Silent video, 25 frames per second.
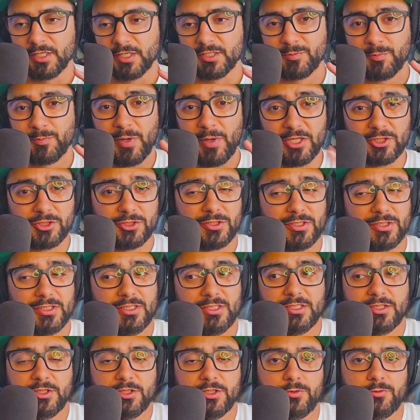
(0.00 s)

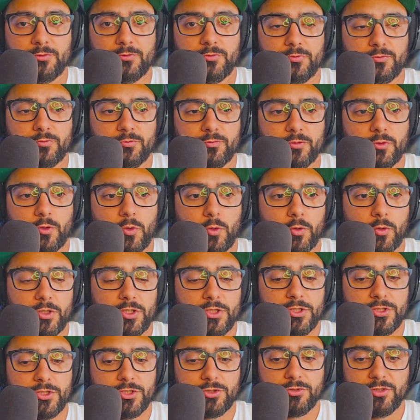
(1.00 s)
especially the
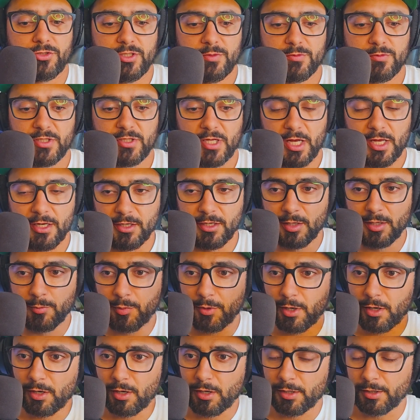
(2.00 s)
recorded streams, end
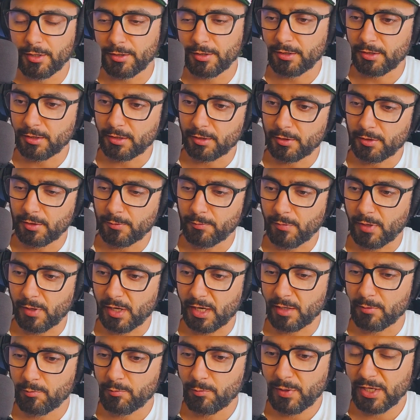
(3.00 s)
up on
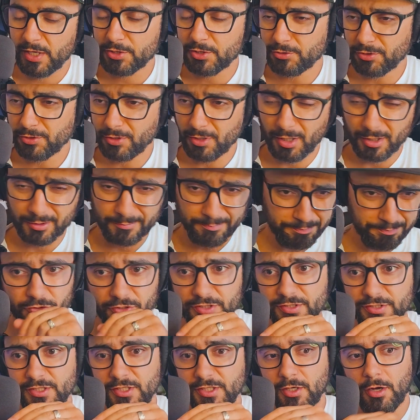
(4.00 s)
my Patreon. So
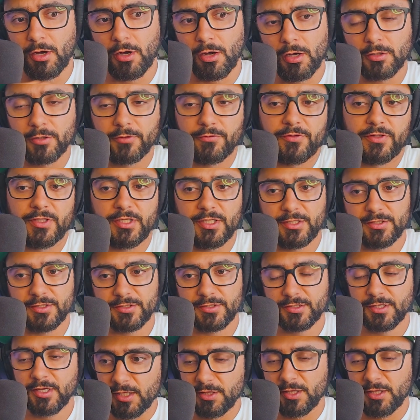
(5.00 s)
you can see all of
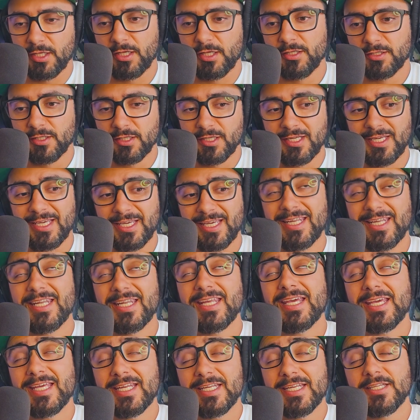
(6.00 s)
these in
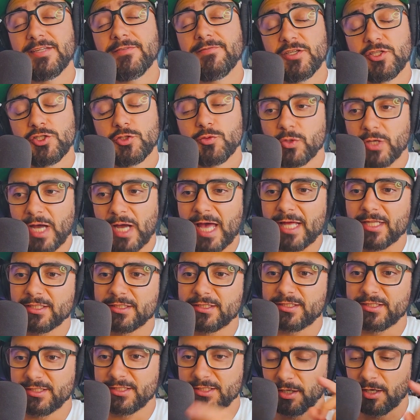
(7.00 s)

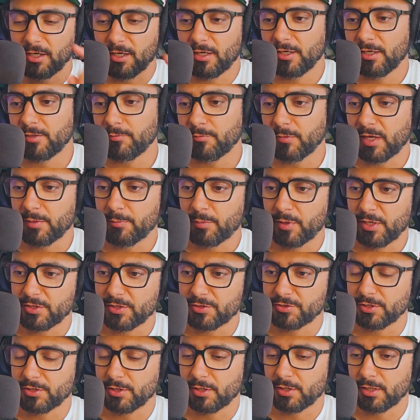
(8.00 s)
individuality on my
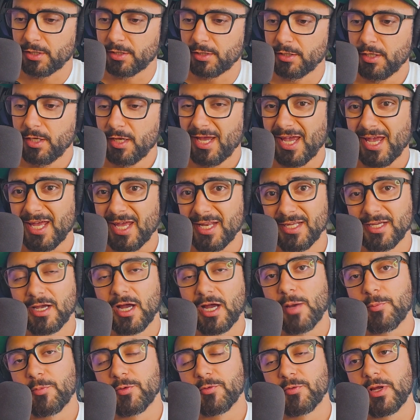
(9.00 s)
Patreon. Any
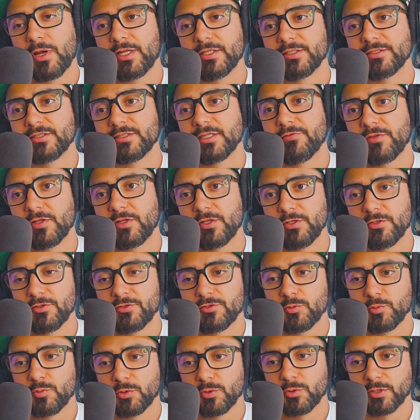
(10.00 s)
copyrighted stuff that
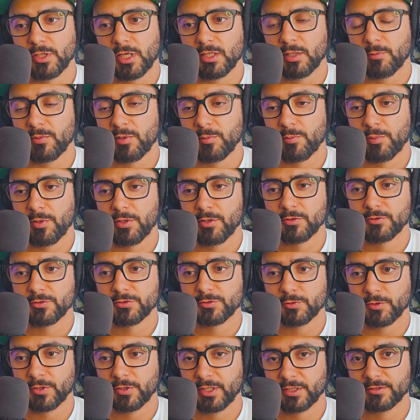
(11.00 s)
YouTube will not let me
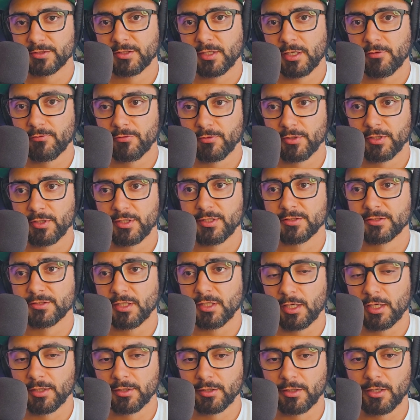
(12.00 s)
post or gets covered
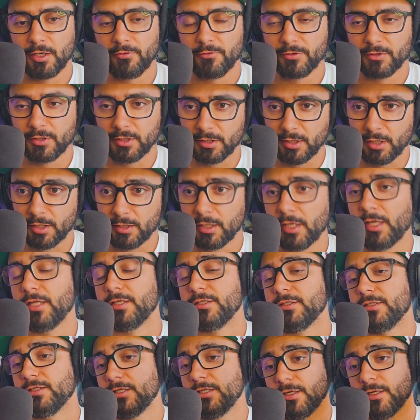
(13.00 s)
is uncovered and
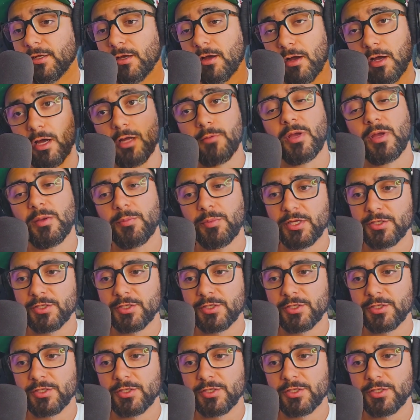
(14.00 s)
unedited on my